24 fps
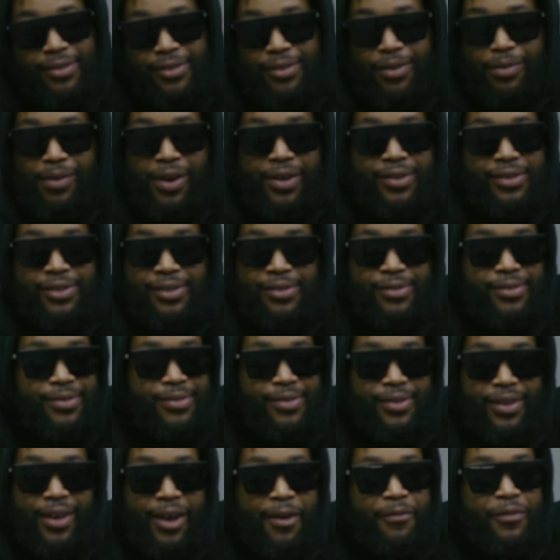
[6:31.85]
So I just
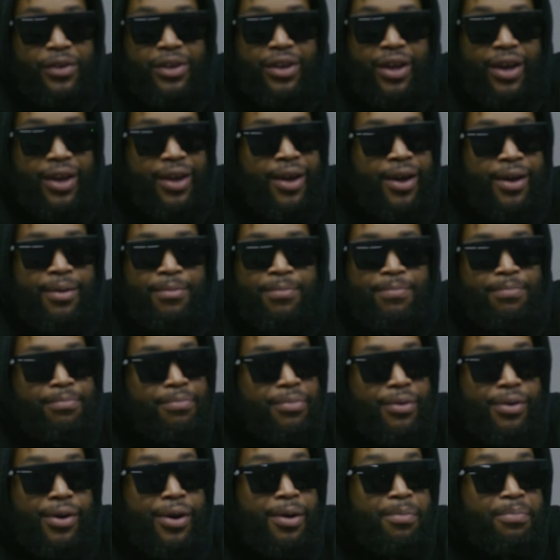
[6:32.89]
every day I
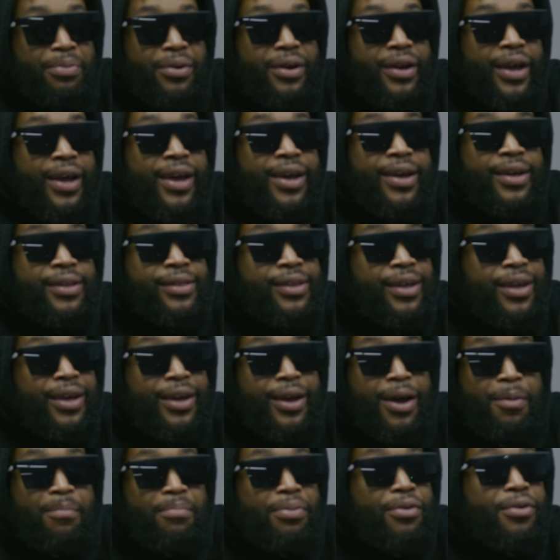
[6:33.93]
put
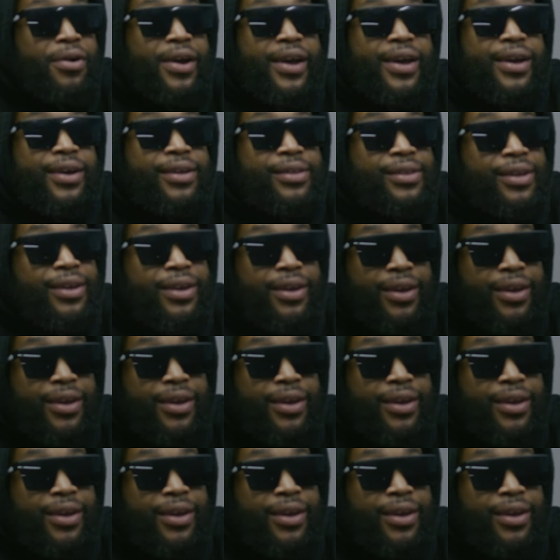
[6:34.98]
everything, I pour everything.